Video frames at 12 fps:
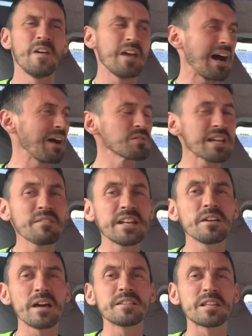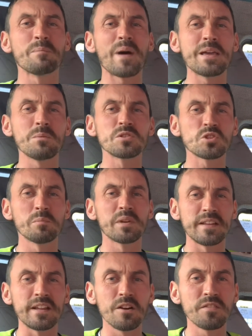I was having a, a debate with somebody
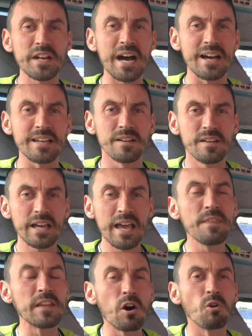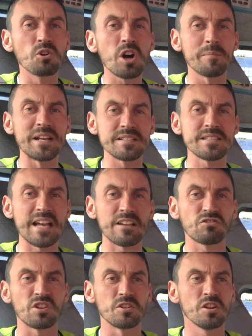the other night in the old comment section